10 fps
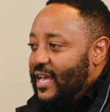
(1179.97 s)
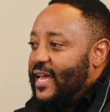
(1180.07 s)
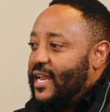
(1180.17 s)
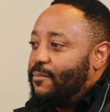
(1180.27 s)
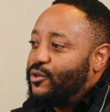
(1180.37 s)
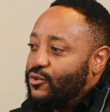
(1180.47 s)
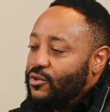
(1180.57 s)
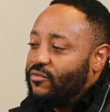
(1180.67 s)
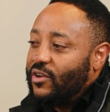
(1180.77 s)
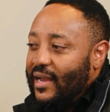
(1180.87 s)
And number two,
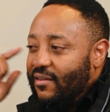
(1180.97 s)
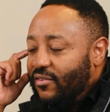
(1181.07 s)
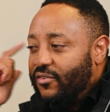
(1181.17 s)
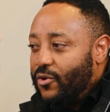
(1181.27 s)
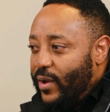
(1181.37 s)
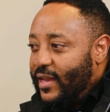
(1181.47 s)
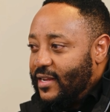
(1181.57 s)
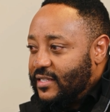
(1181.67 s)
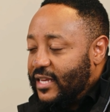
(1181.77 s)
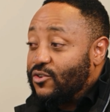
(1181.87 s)
you've got a level of
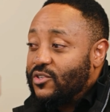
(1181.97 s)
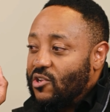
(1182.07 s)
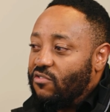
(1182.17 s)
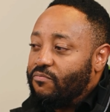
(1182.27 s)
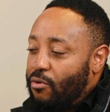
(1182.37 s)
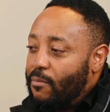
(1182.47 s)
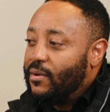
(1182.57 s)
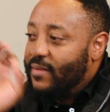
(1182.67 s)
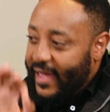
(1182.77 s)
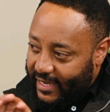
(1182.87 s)
awareness that to solve
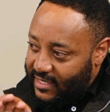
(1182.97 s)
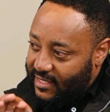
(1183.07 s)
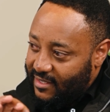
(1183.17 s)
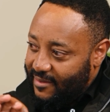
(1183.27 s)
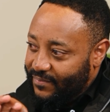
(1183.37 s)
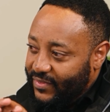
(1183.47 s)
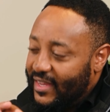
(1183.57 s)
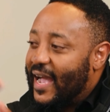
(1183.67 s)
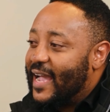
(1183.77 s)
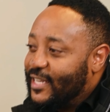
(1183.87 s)
problem X,
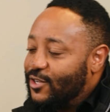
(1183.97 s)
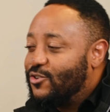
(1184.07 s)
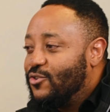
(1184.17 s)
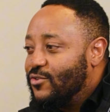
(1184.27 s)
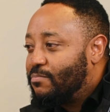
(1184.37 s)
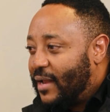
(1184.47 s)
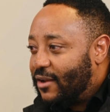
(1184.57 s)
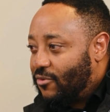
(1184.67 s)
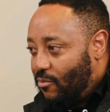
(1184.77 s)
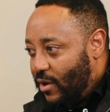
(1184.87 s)
I need to use
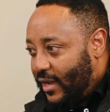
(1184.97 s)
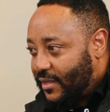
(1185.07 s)
platform Y.